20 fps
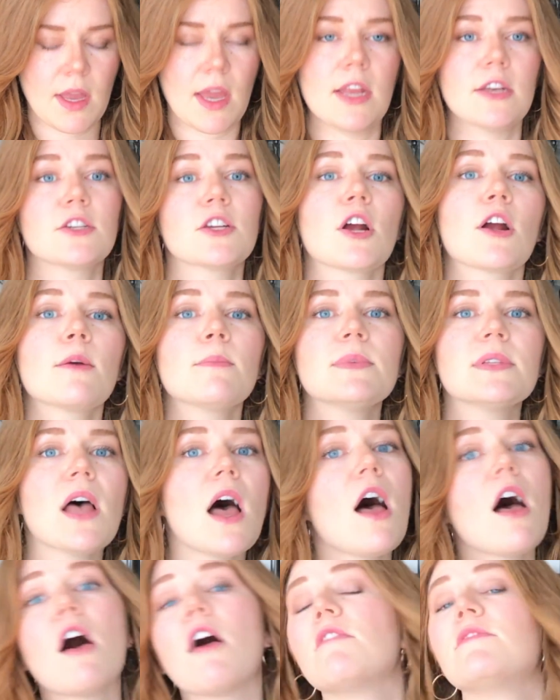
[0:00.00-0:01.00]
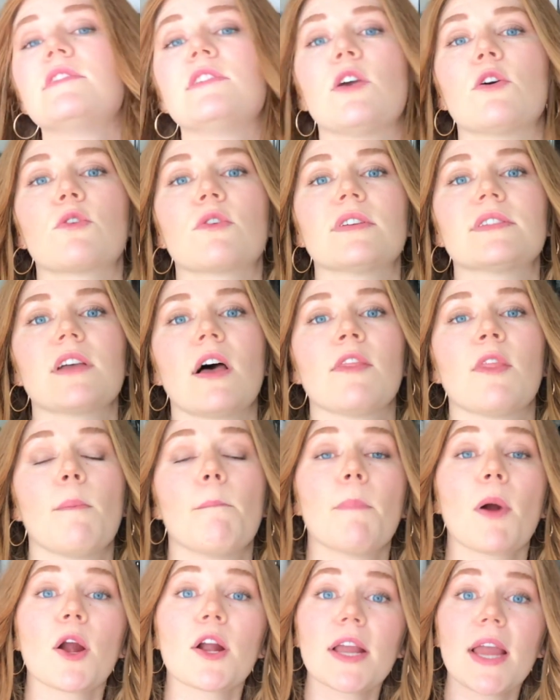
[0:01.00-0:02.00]
In terms of deodorants on the
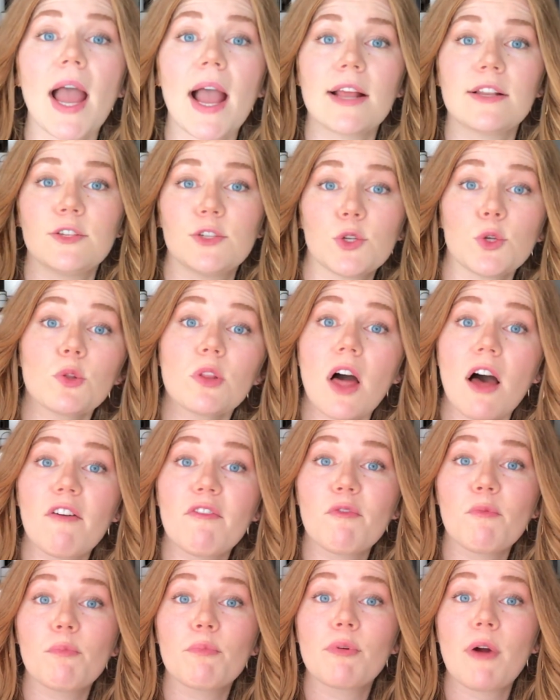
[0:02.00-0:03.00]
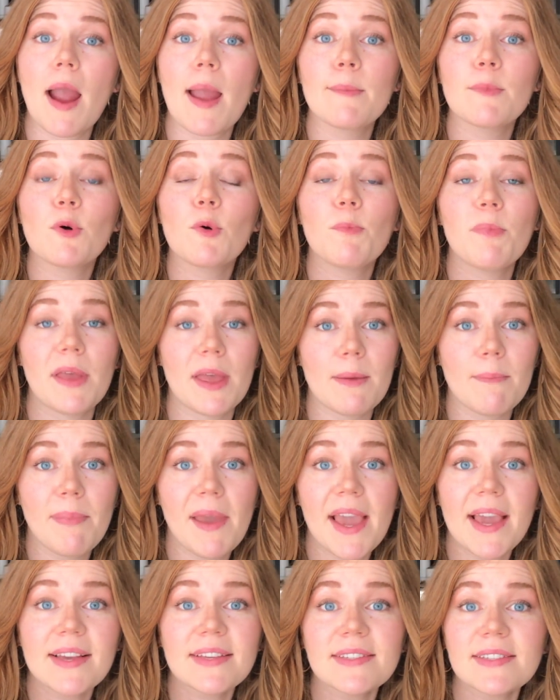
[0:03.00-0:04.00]
market, I do love Primal Pit
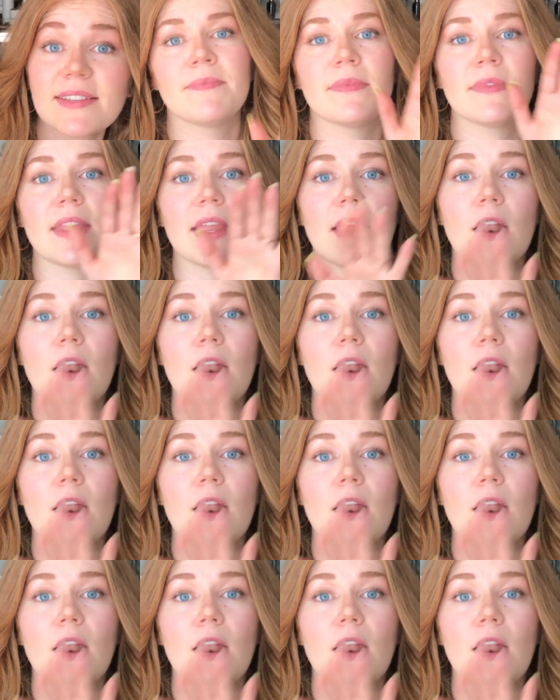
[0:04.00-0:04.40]
Paste.